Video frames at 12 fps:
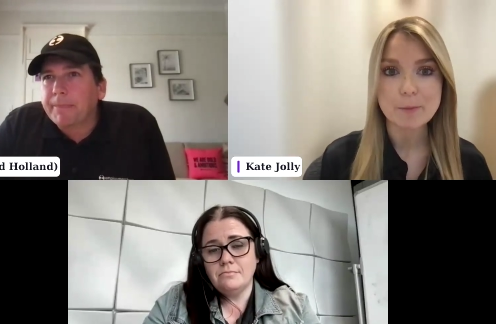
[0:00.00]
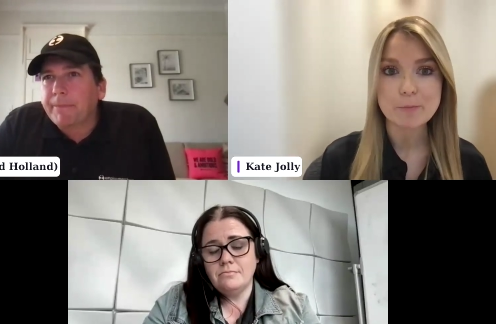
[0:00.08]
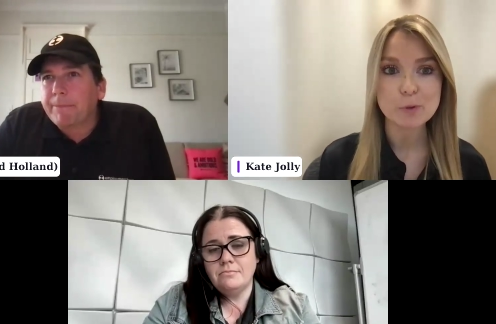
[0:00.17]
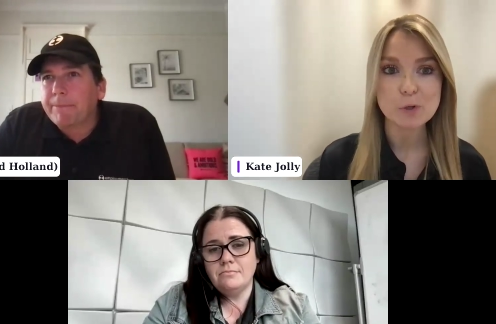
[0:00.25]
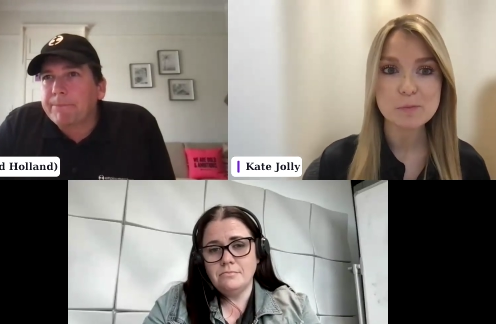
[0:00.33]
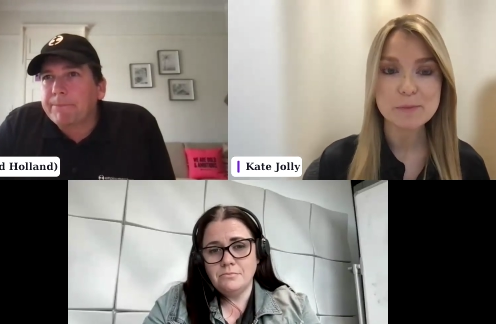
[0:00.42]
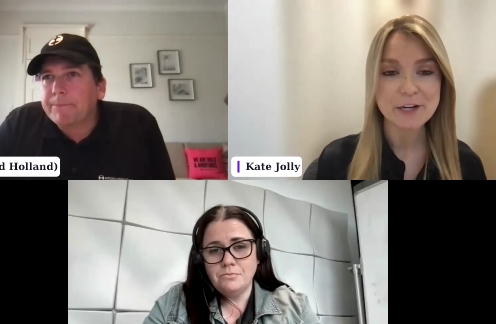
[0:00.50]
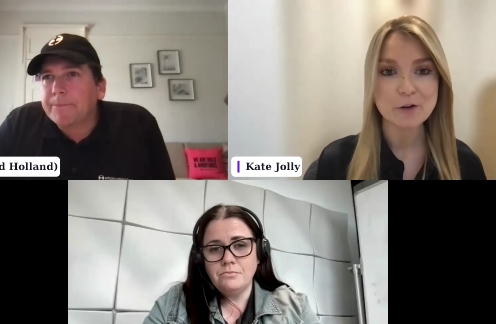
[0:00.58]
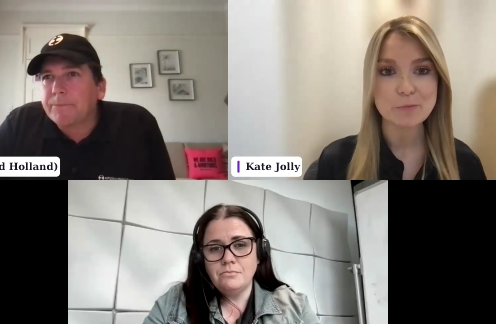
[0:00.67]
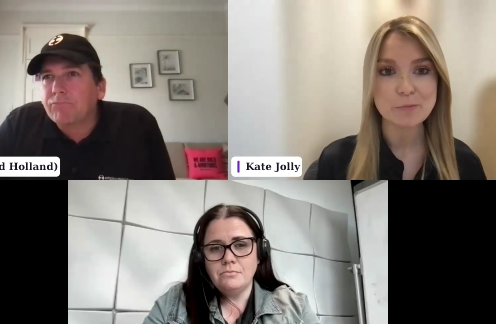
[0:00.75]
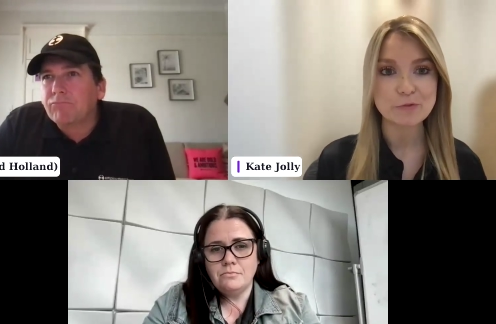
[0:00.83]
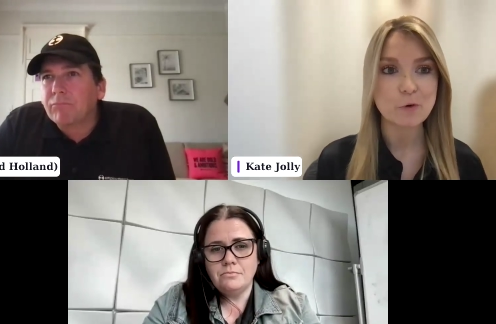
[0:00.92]
Speaker 1: Employment
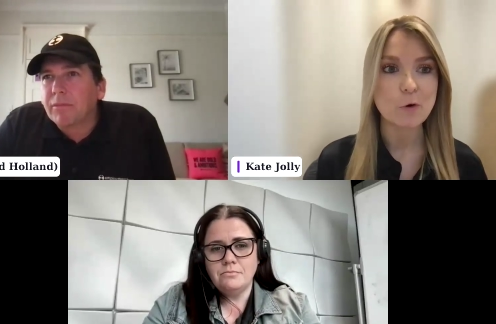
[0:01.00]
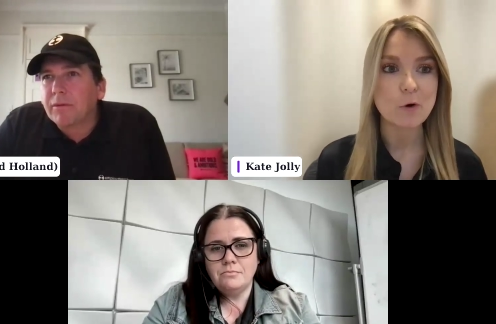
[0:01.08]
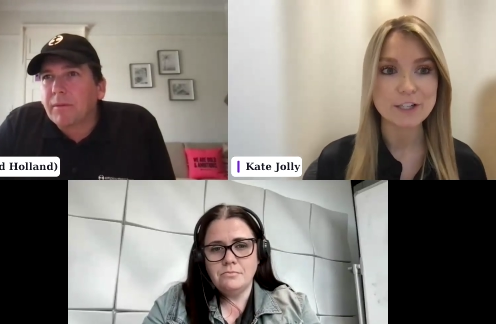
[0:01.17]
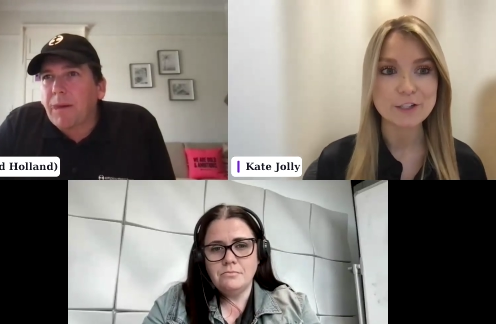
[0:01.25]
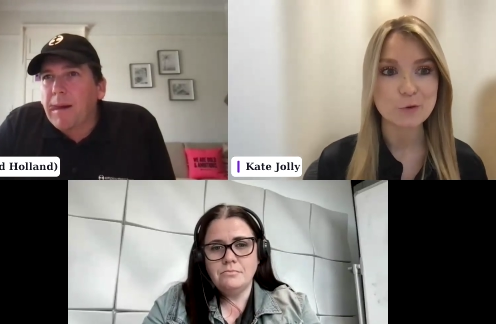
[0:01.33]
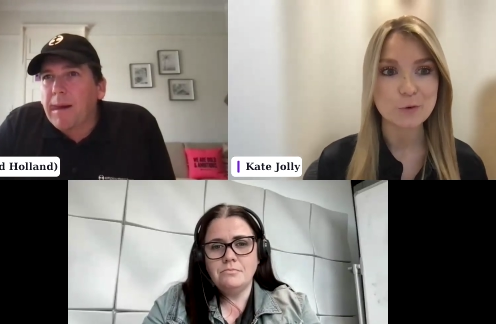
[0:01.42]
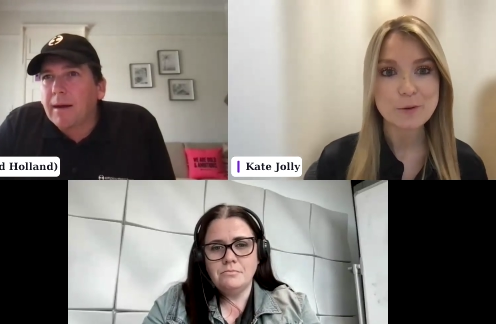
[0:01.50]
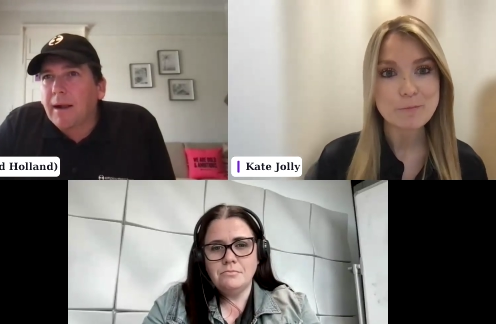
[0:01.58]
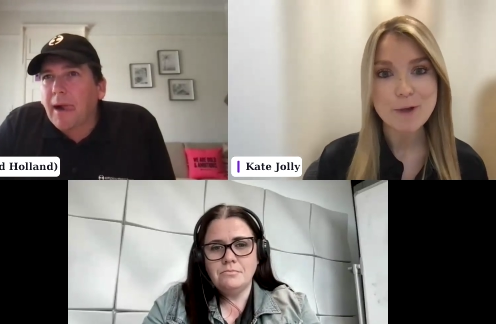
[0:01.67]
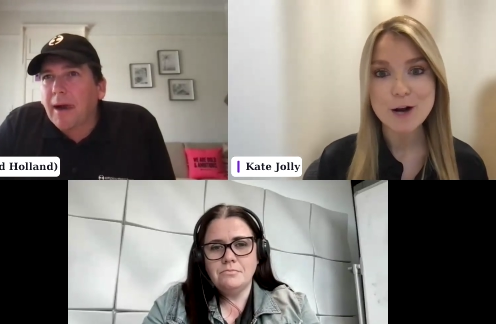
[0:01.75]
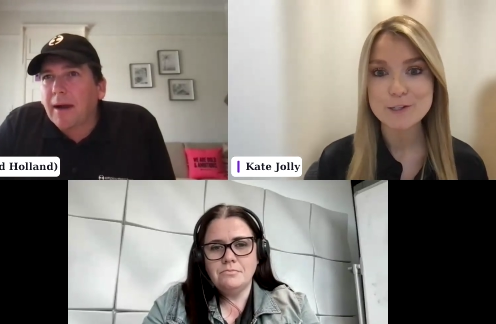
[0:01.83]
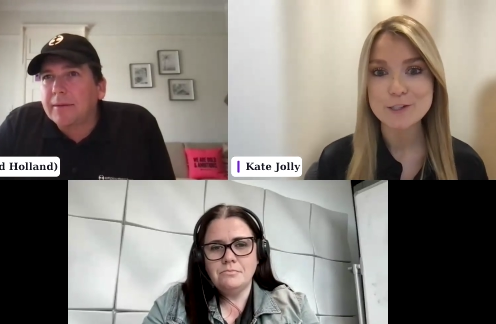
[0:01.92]
Hero before and join a
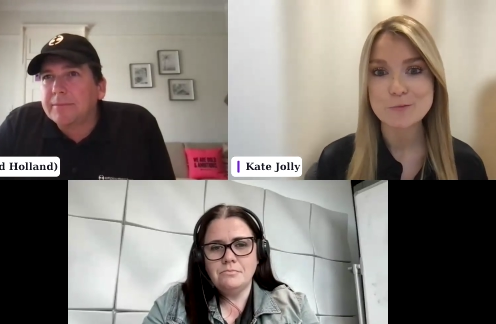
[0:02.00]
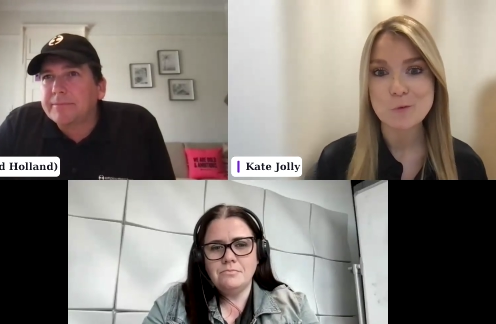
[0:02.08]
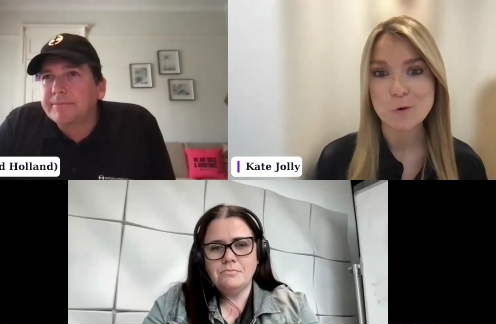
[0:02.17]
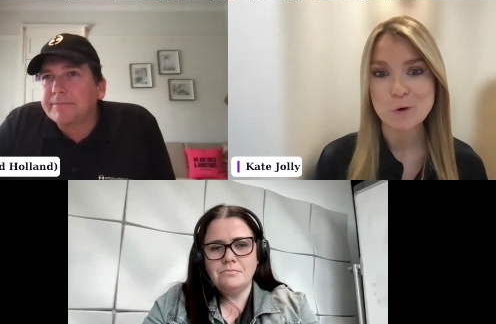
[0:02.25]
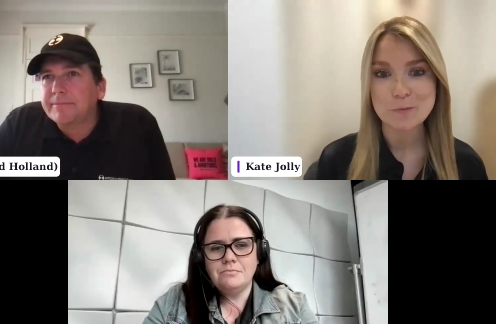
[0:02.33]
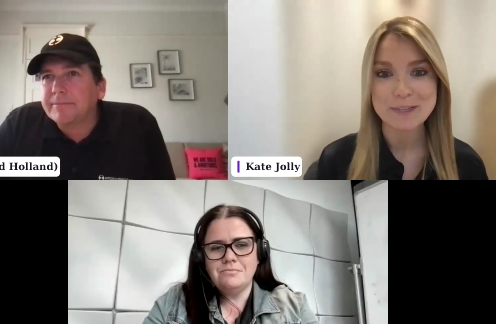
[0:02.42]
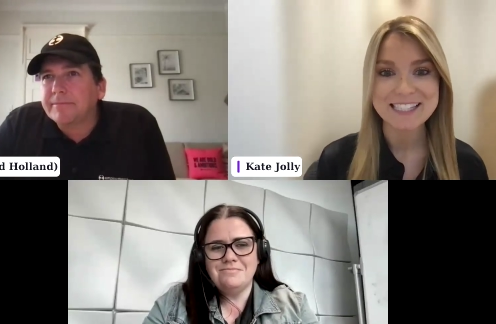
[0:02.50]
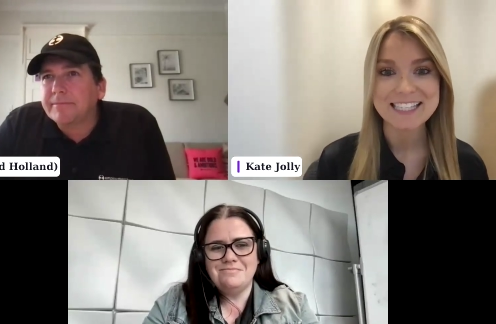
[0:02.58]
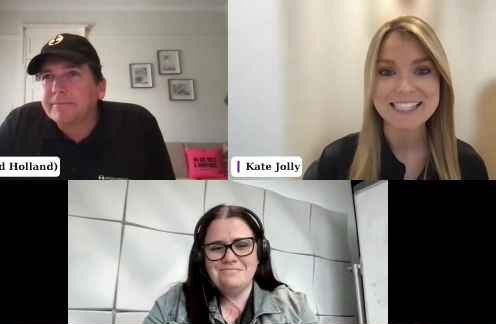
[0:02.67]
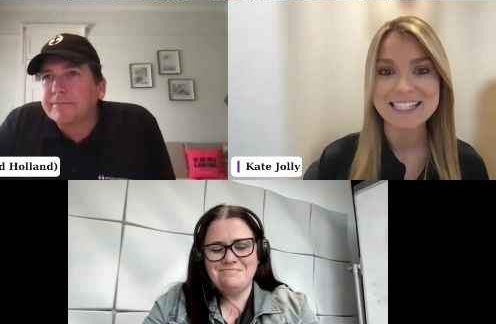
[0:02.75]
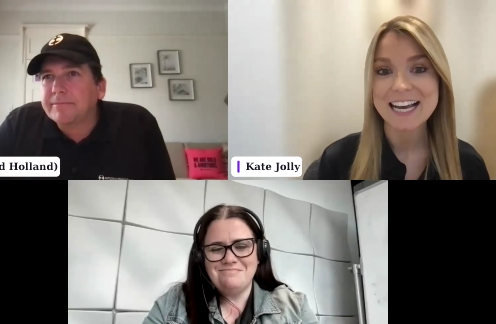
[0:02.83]
much smaller business.